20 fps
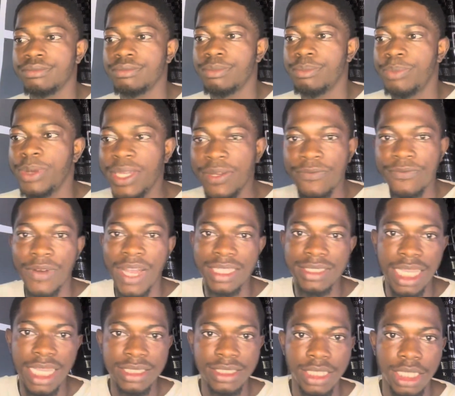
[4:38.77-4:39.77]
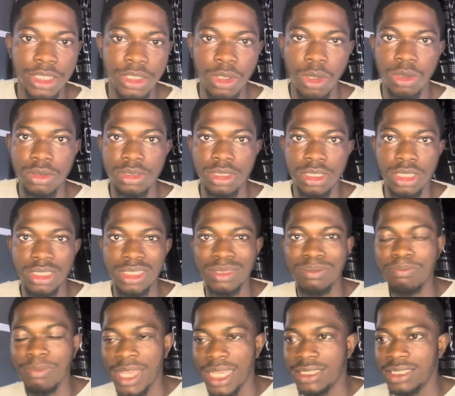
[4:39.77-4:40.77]
being fast and secure, it
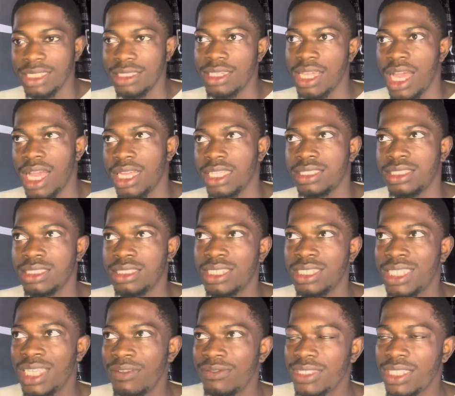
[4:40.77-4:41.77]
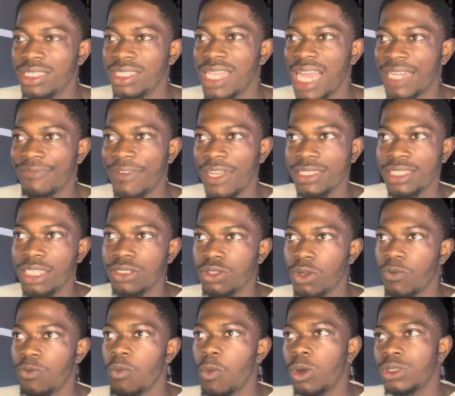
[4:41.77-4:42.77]
makes it that it gives it the advantage
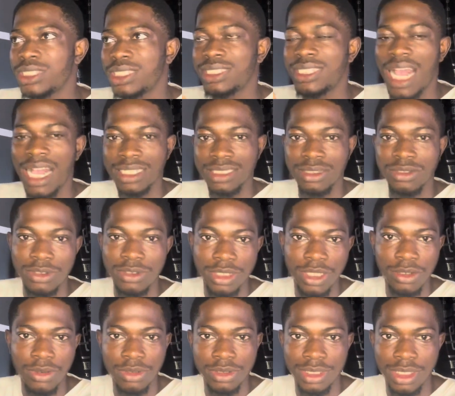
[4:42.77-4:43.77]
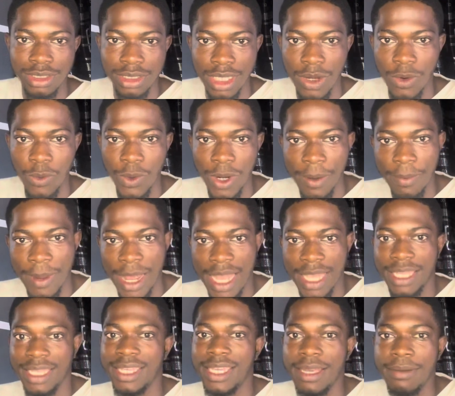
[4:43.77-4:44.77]
of multitasking on the ecosystem,
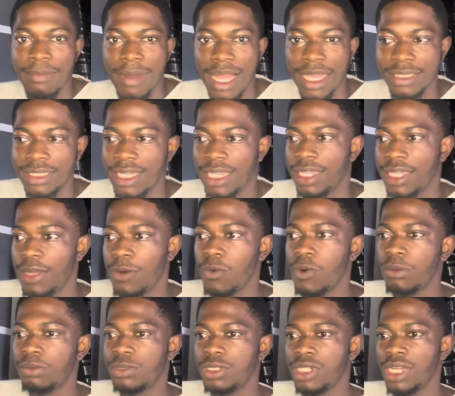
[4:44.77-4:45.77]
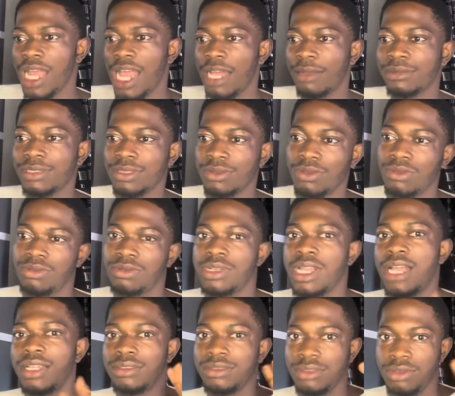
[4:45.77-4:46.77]
whereby gamers and then Web3 apps
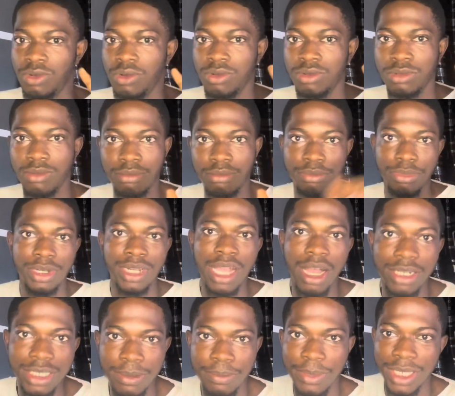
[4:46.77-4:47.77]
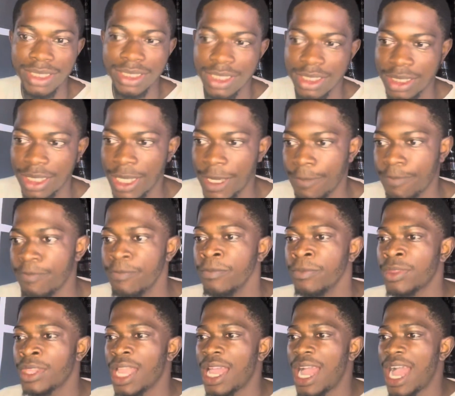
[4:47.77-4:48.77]
can bring out the best in them.
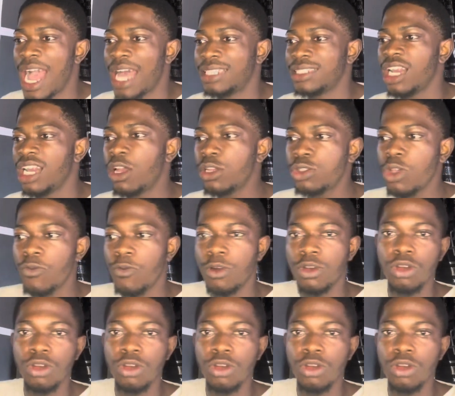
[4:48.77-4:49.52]
And a lot of